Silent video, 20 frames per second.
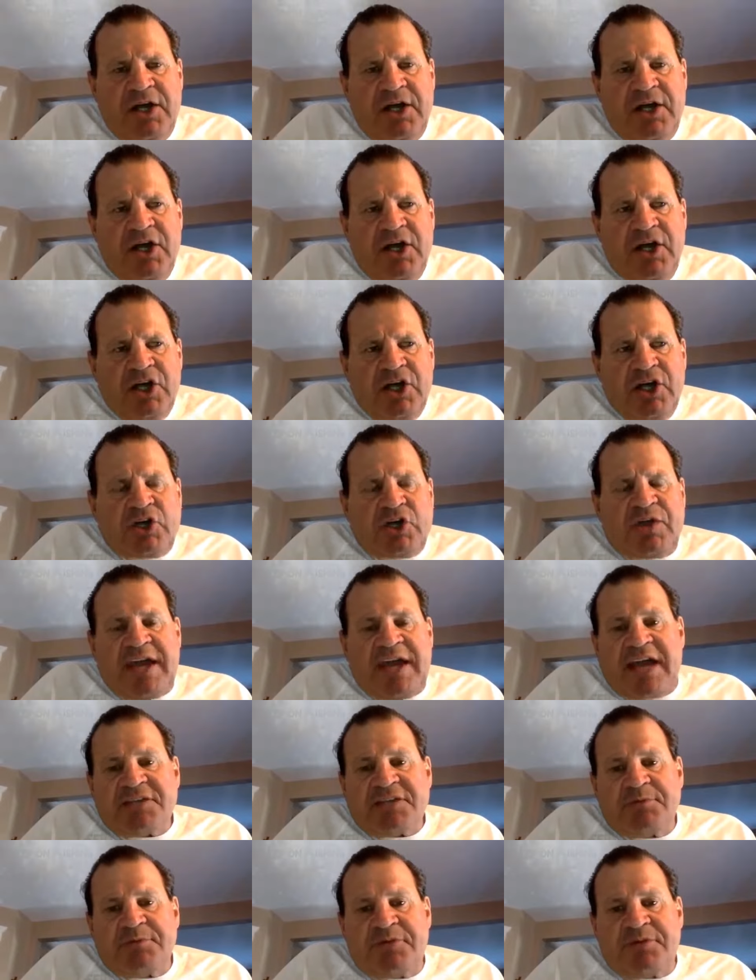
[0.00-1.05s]
So they
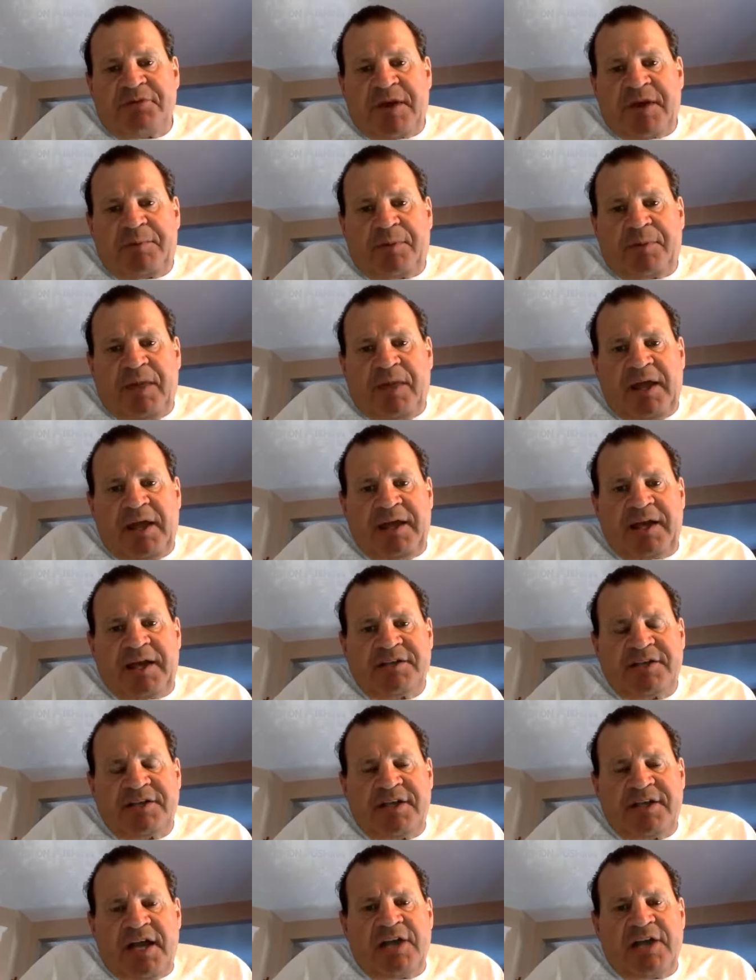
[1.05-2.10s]
asked me if I'd play, and I
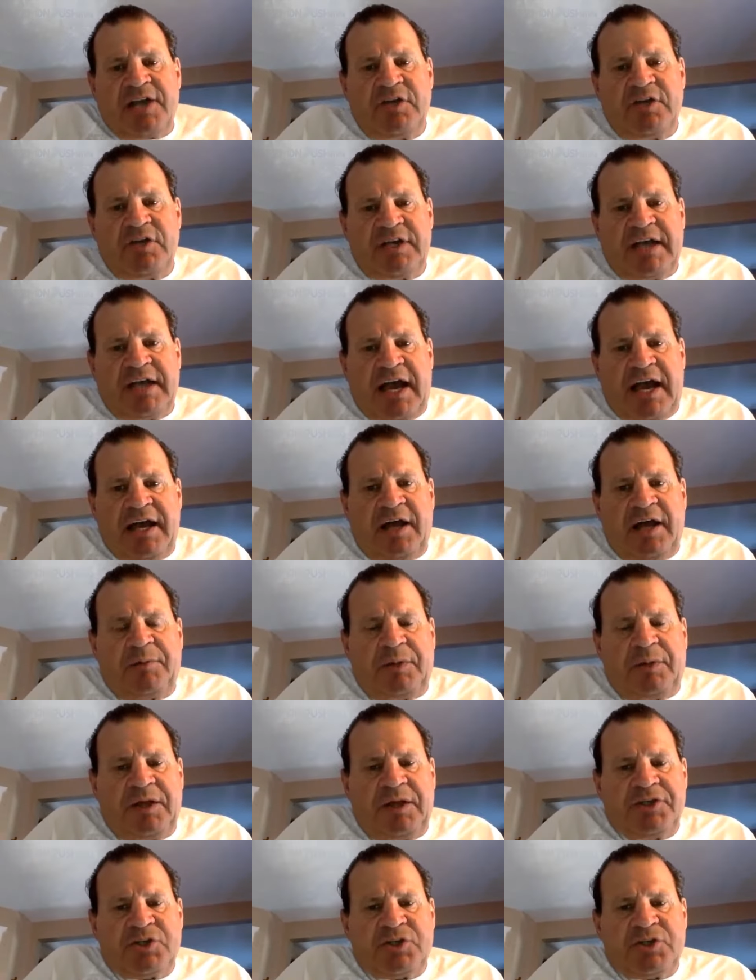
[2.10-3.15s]
said, yeah, you need a guy, I'll
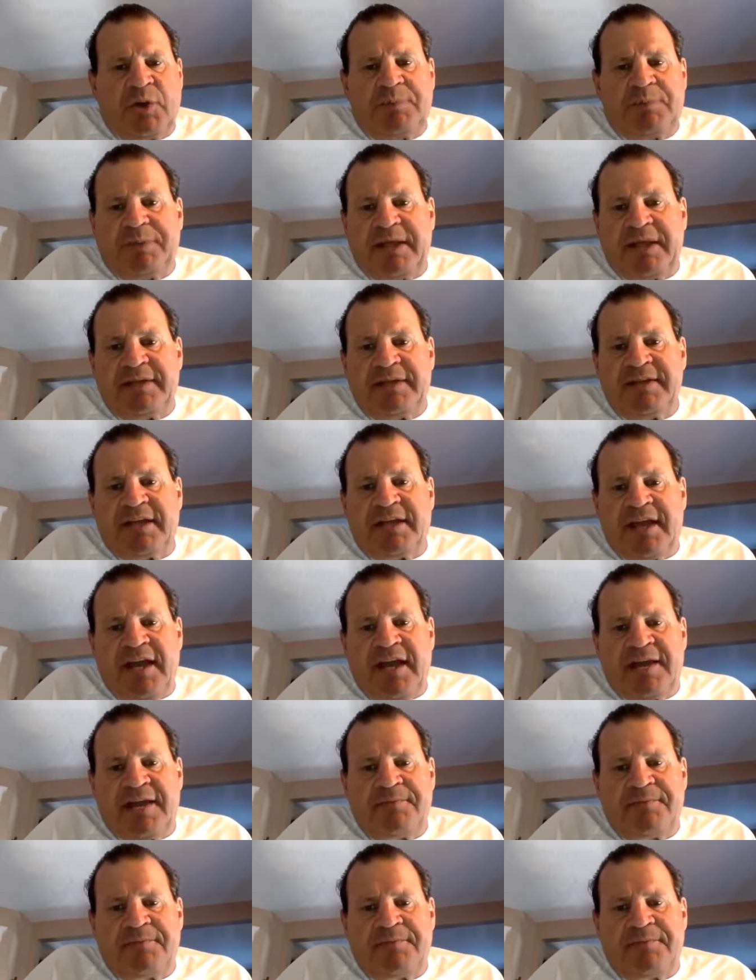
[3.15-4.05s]
play. So I played in the game.